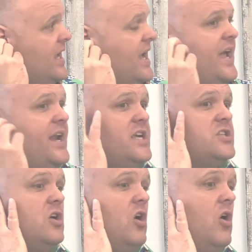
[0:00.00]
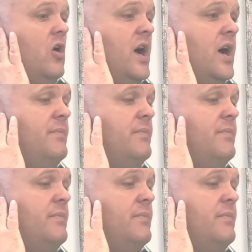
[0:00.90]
And I saw